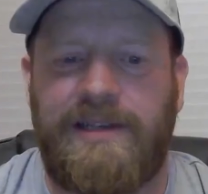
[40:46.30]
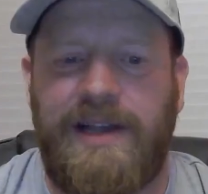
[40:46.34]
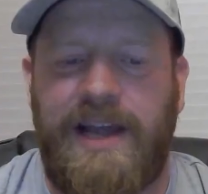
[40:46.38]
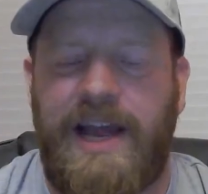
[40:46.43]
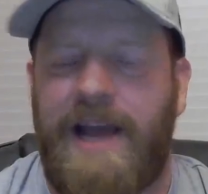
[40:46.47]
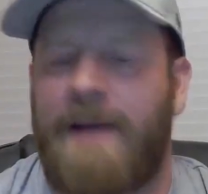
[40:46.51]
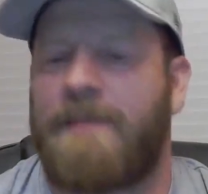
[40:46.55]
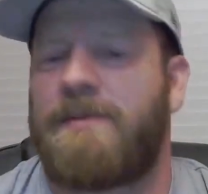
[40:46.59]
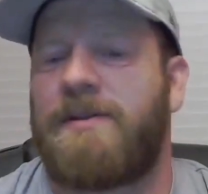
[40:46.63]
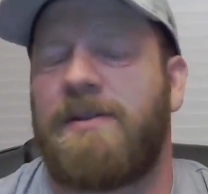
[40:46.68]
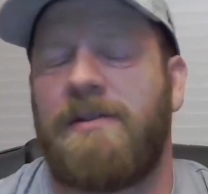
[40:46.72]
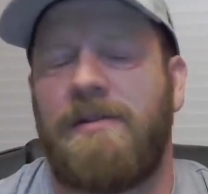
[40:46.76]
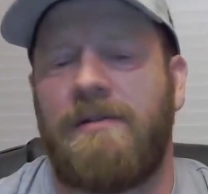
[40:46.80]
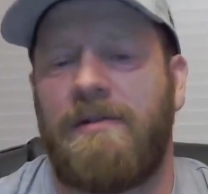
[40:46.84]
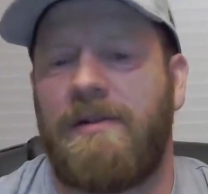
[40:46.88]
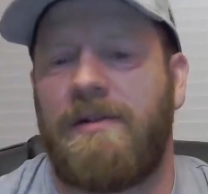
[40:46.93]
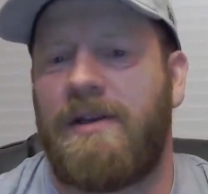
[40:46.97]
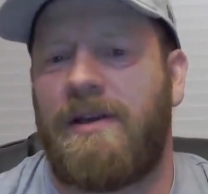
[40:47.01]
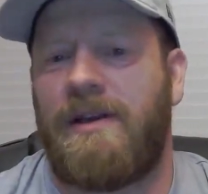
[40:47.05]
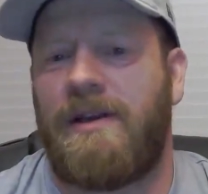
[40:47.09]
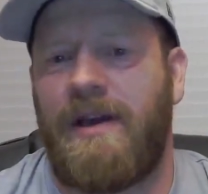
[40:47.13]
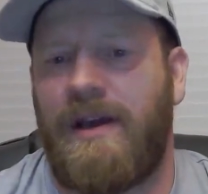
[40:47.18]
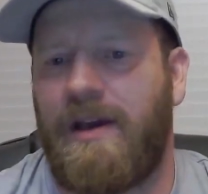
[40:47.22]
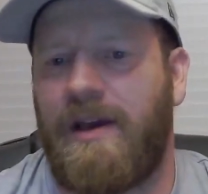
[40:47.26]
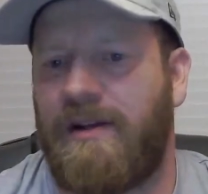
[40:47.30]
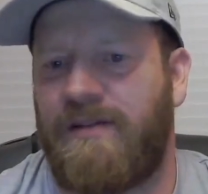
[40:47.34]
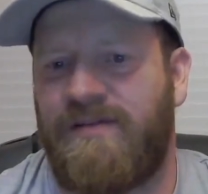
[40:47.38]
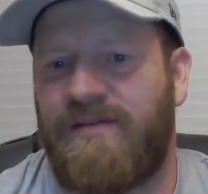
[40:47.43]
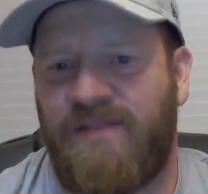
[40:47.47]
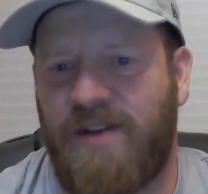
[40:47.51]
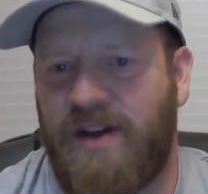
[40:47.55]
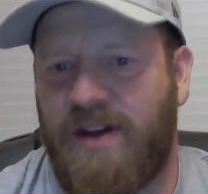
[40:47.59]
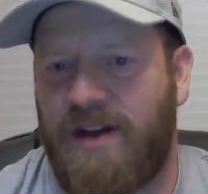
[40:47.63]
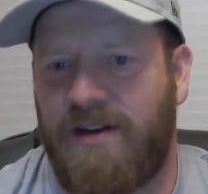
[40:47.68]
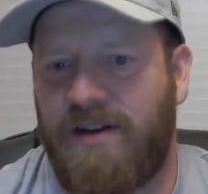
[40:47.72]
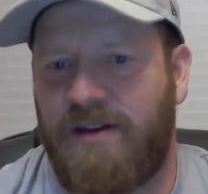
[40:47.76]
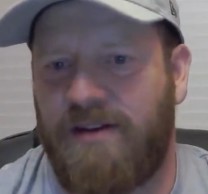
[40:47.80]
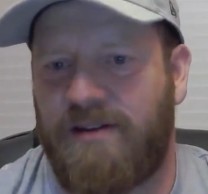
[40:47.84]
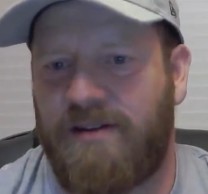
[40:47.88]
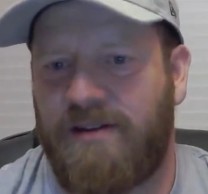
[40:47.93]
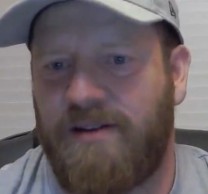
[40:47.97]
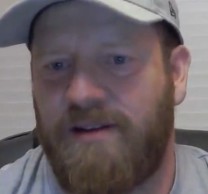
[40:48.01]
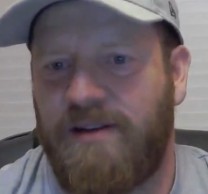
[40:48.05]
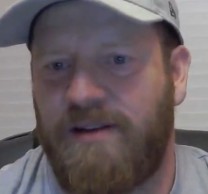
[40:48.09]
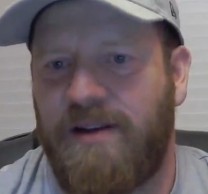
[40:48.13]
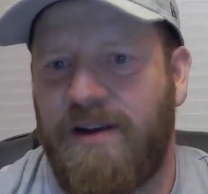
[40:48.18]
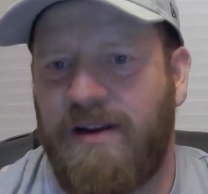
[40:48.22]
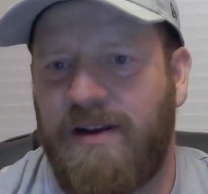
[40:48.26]
unless I absolutely can't
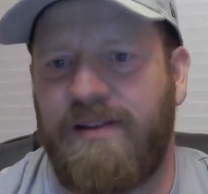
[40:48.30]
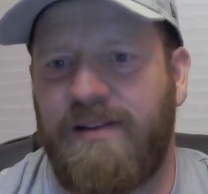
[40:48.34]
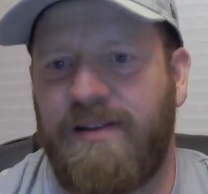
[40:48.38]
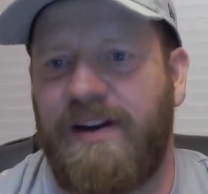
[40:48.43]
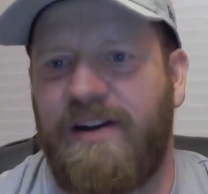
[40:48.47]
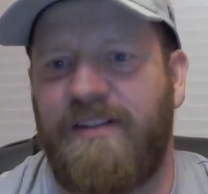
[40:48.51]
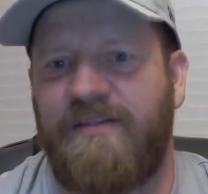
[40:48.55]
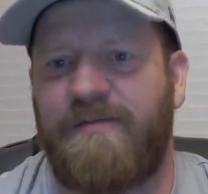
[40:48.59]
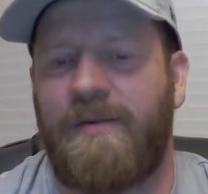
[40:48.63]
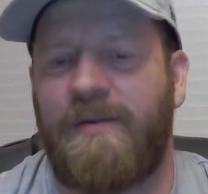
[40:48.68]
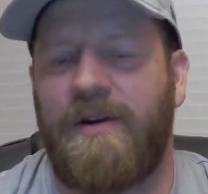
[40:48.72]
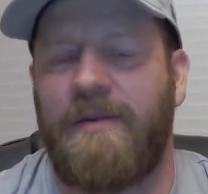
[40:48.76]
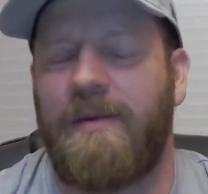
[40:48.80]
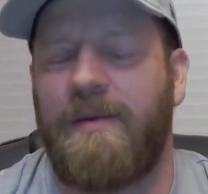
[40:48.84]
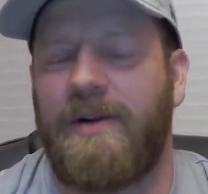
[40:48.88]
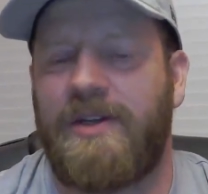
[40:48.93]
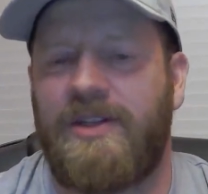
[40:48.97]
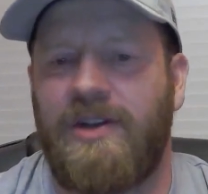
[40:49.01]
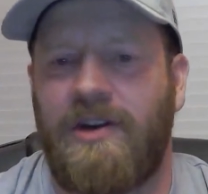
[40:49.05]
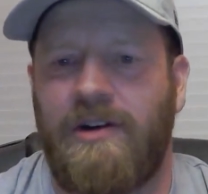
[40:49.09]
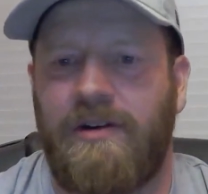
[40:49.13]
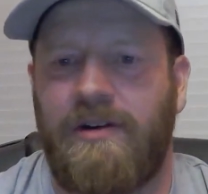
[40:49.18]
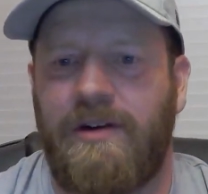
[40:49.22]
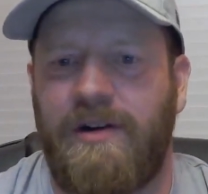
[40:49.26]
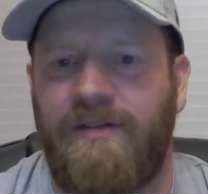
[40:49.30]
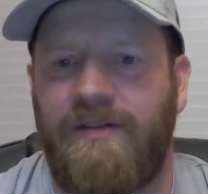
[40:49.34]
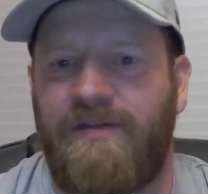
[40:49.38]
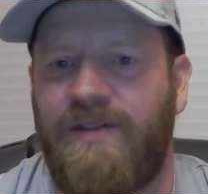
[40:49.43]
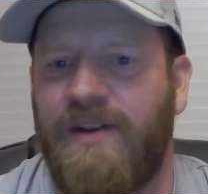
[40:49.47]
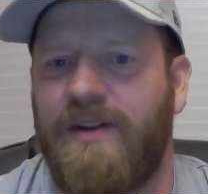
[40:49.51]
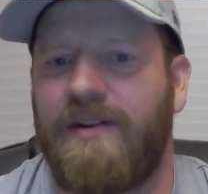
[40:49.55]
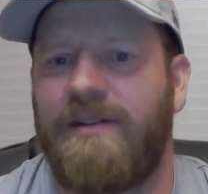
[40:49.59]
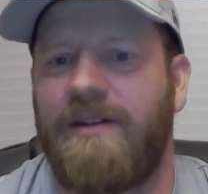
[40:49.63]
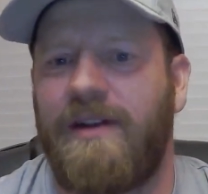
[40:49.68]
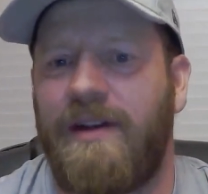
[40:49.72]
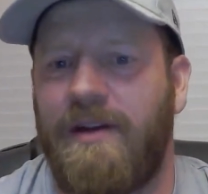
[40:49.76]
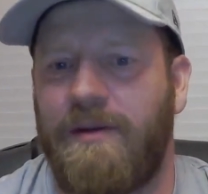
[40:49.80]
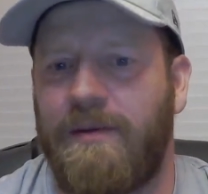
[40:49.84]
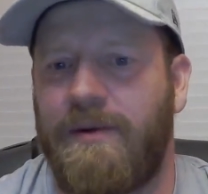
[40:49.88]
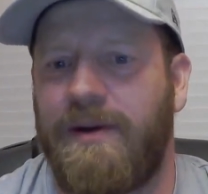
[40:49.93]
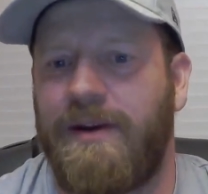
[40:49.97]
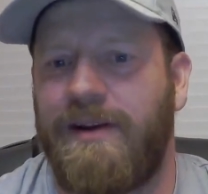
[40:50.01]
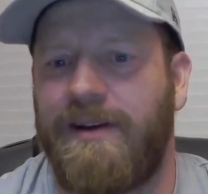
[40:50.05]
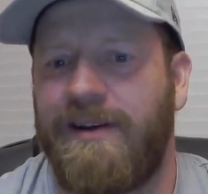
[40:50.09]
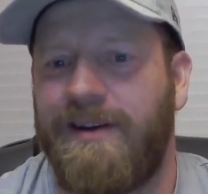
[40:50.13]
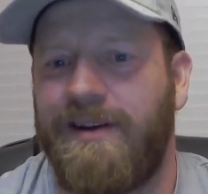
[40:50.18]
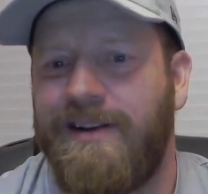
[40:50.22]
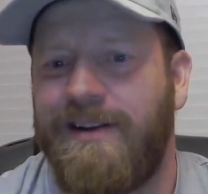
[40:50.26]
find it, and then I've pretty much already
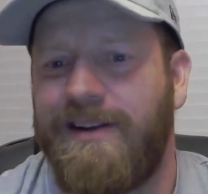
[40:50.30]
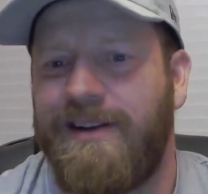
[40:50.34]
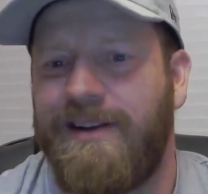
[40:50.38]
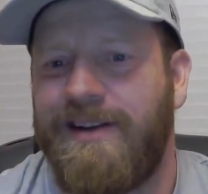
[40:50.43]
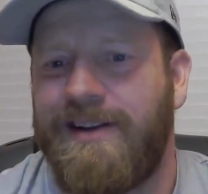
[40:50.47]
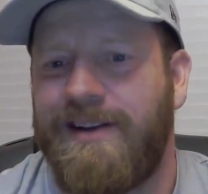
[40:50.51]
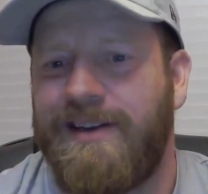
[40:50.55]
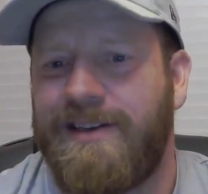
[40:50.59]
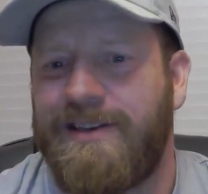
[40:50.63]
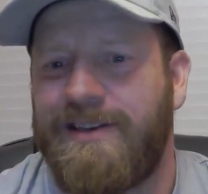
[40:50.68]
failed anyway.